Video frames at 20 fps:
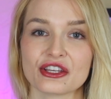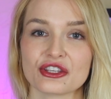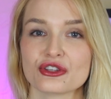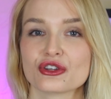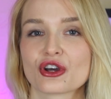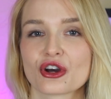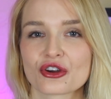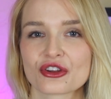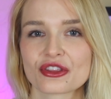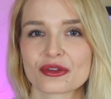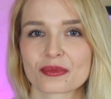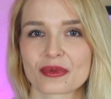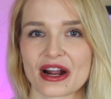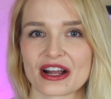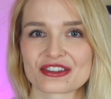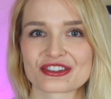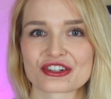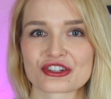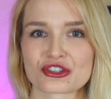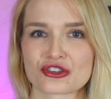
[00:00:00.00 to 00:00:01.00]
You code in the
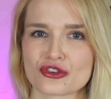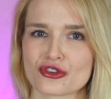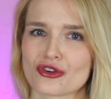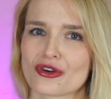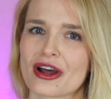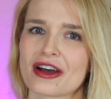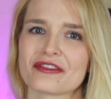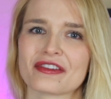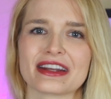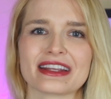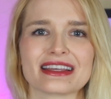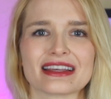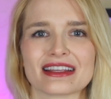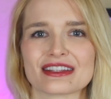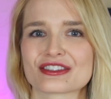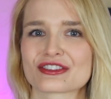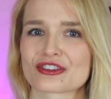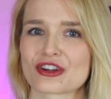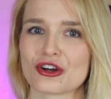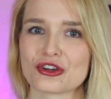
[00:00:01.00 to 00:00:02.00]
browser so you don't have any
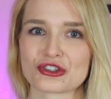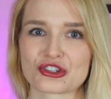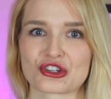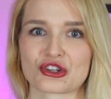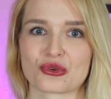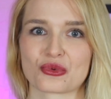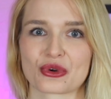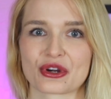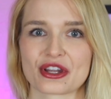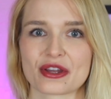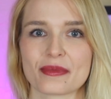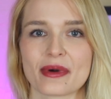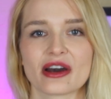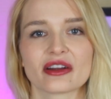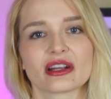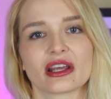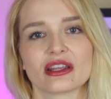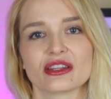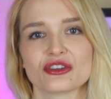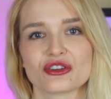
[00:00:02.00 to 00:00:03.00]
installs to worry
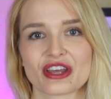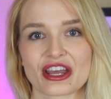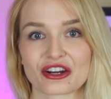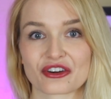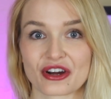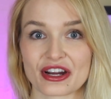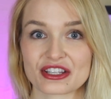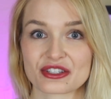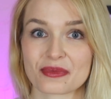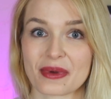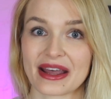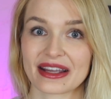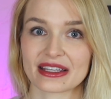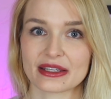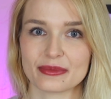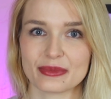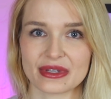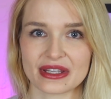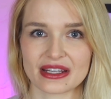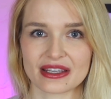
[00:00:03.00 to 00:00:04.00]
about and you get grades back
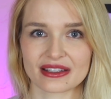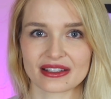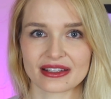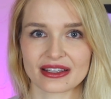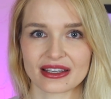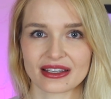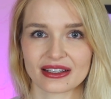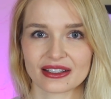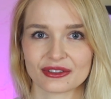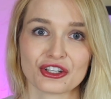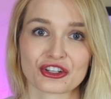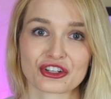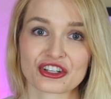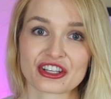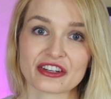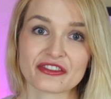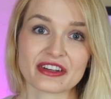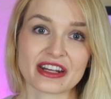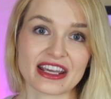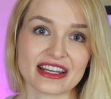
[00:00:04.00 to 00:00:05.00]
immediately. You're
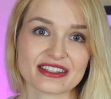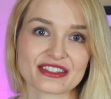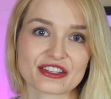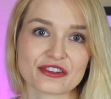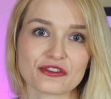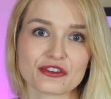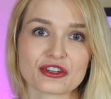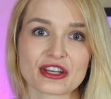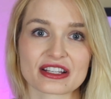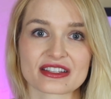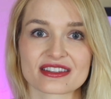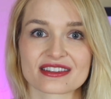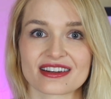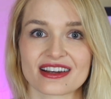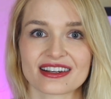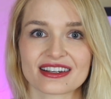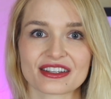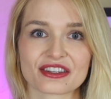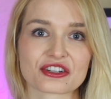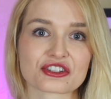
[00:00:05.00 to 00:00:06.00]
given hints if you get
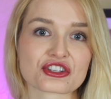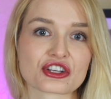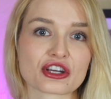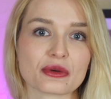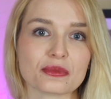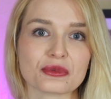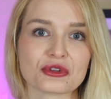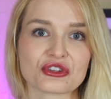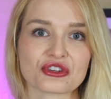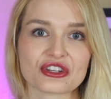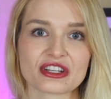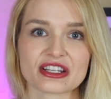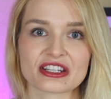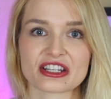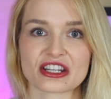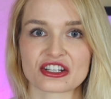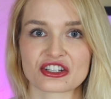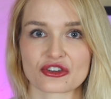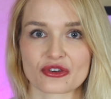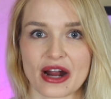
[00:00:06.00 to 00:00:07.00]
stuck and there's a community
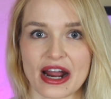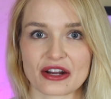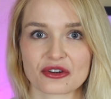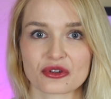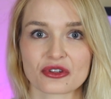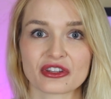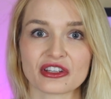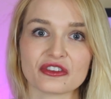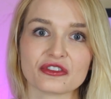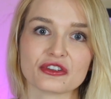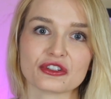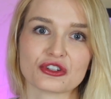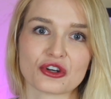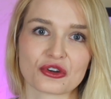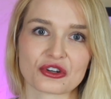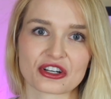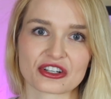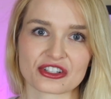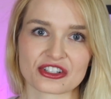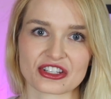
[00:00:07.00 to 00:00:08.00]
to interact with if you
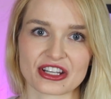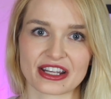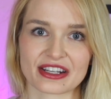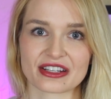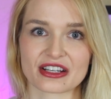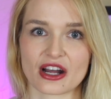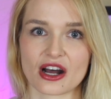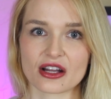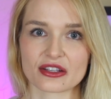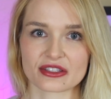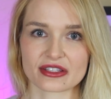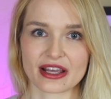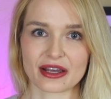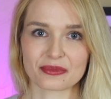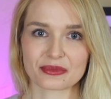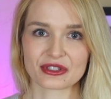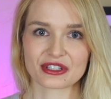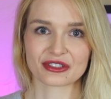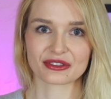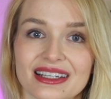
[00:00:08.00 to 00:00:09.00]
don't understand a
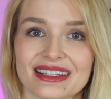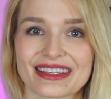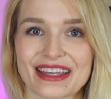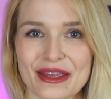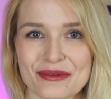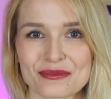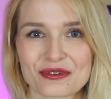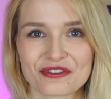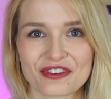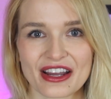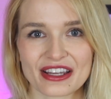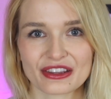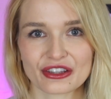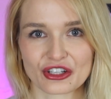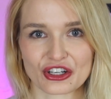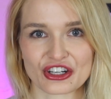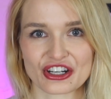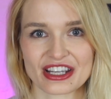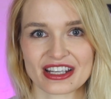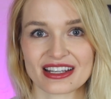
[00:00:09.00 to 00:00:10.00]
concept. Gamified
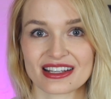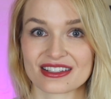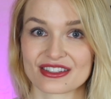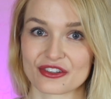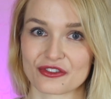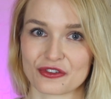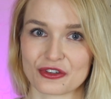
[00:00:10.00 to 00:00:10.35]
learning is the